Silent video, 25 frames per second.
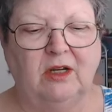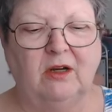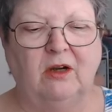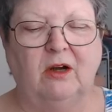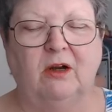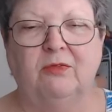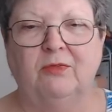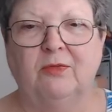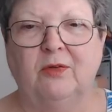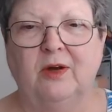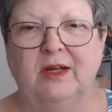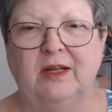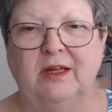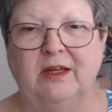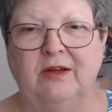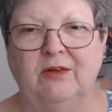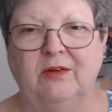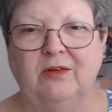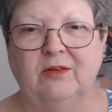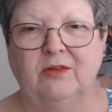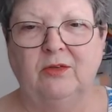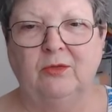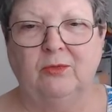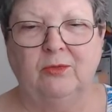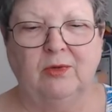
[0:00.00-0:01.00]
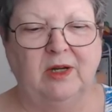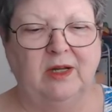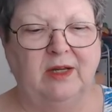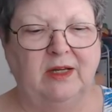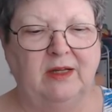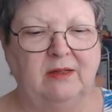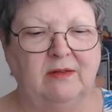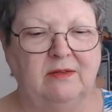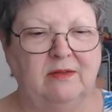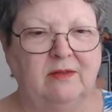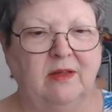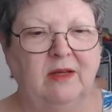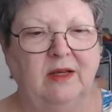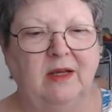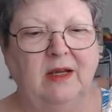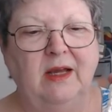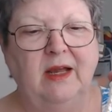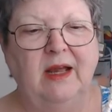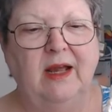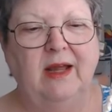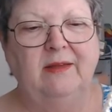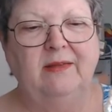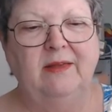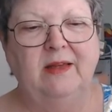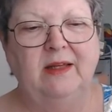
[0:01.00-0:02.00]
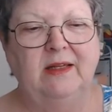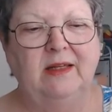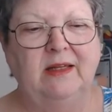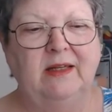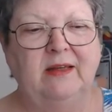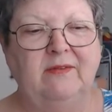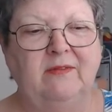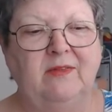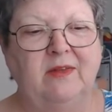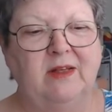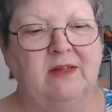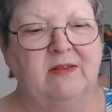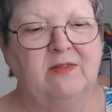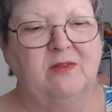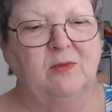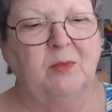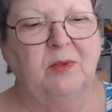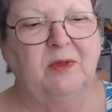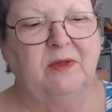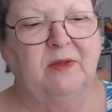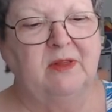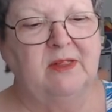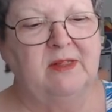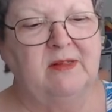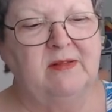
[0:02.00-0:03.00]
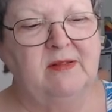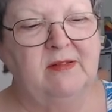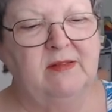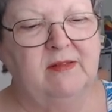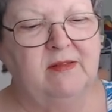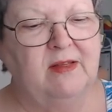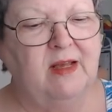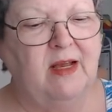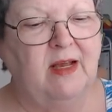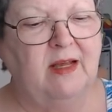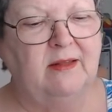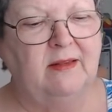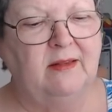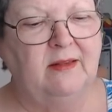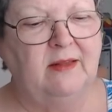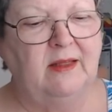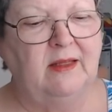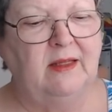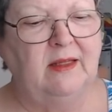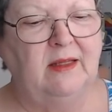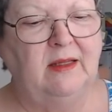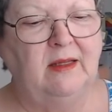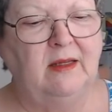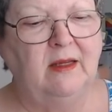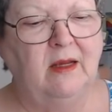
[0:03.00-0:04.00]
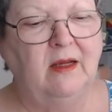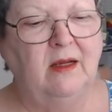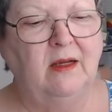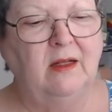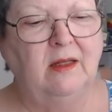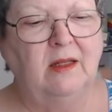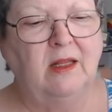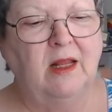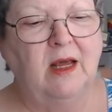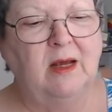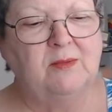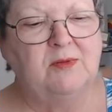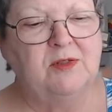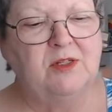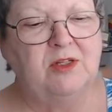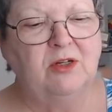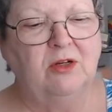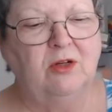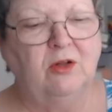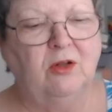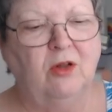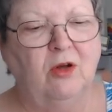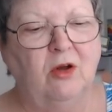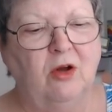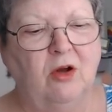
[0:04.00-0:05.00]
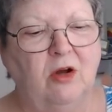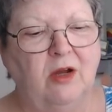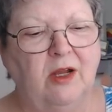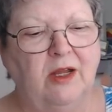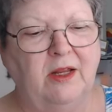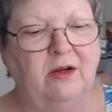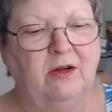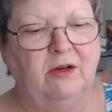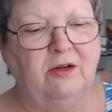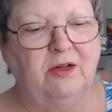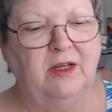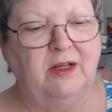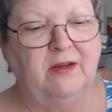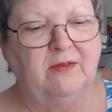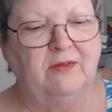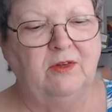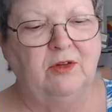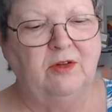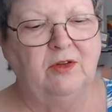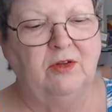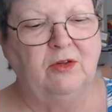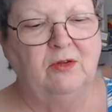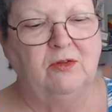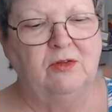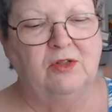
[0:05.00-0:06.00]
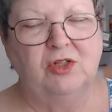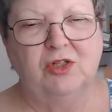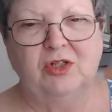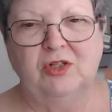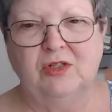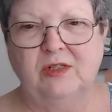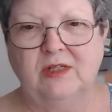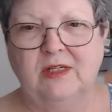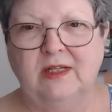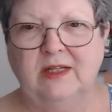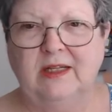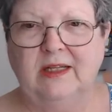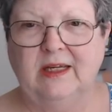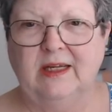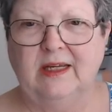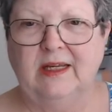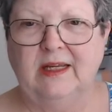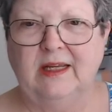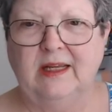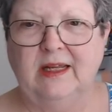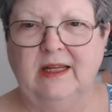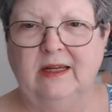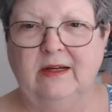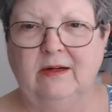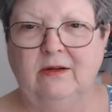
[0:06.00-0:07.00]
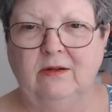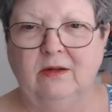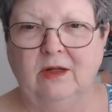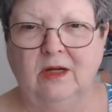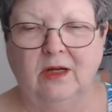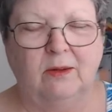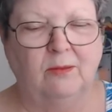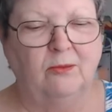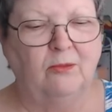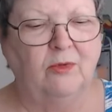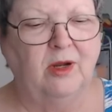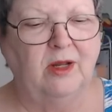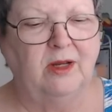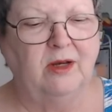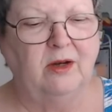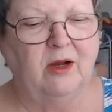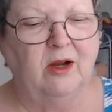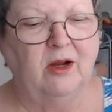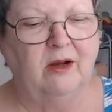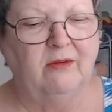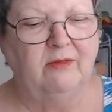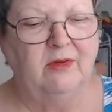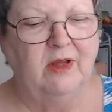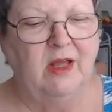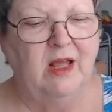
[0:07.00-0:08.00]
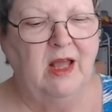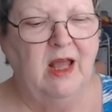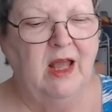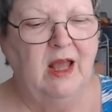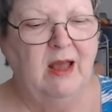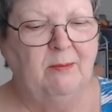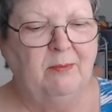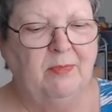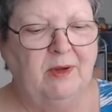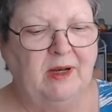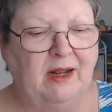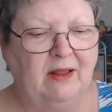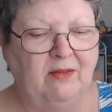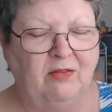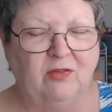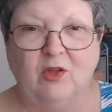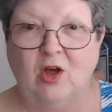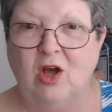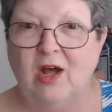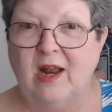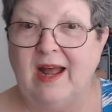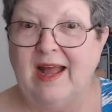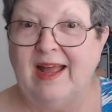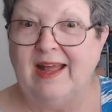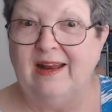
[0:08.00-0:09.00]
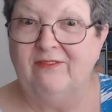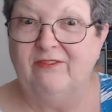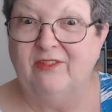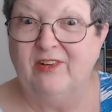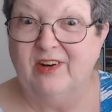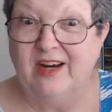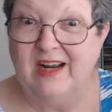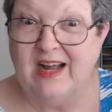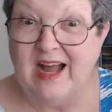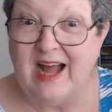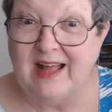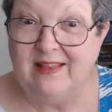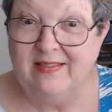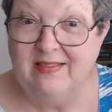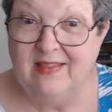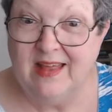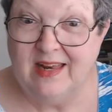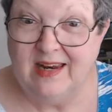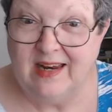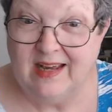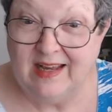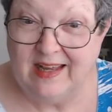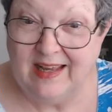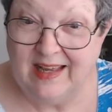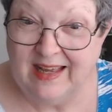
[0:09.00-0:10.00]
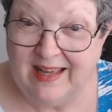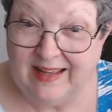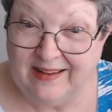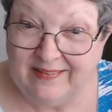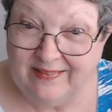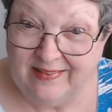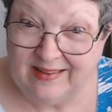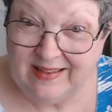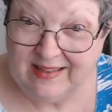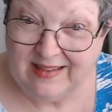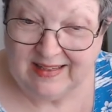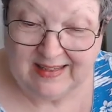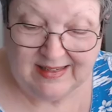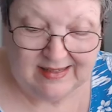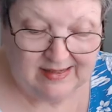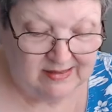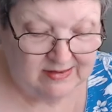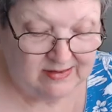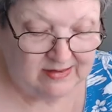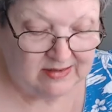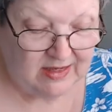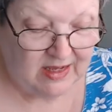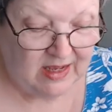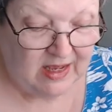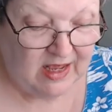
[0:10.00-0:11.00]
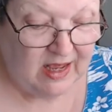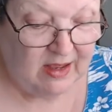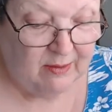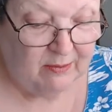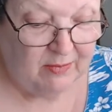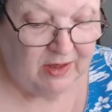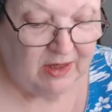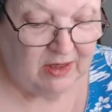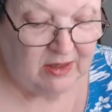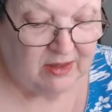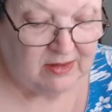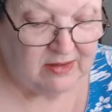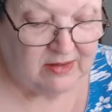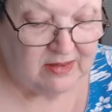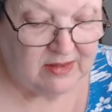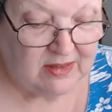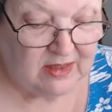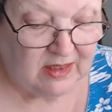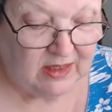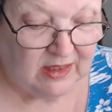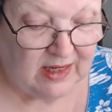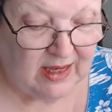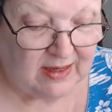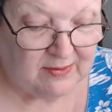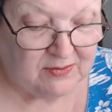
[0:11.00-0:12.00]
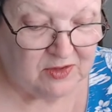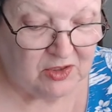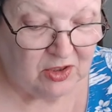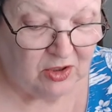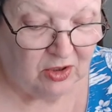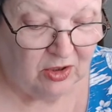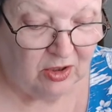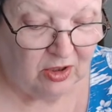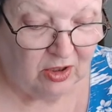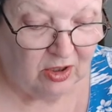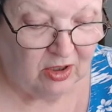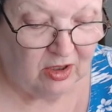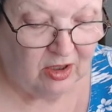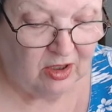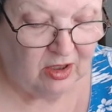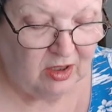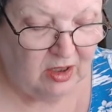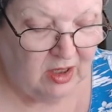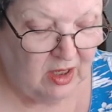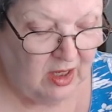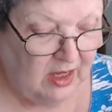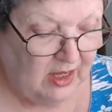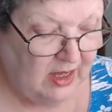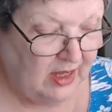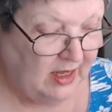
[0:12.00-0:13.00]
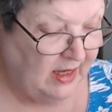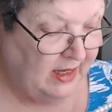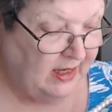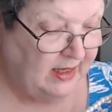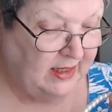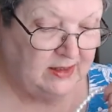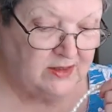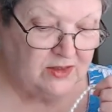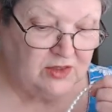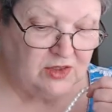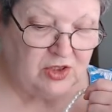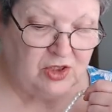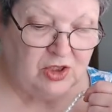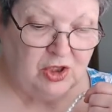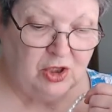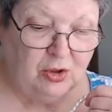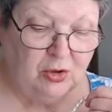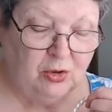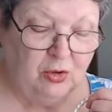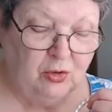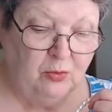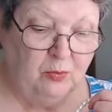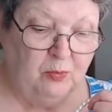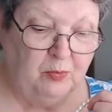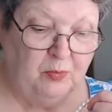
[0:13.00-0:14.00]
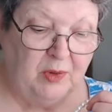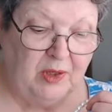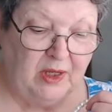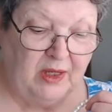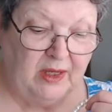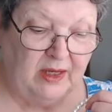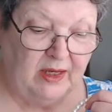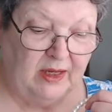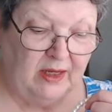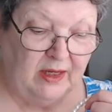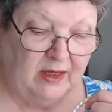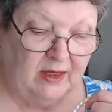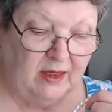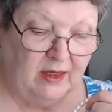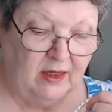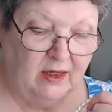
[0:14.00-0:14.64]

off right here at the rings and then leave this. But this has got the lobster claw and all you have to do is just click it and it'll come right off. But I thought I had forgotten that I had these because the lobster claw is too big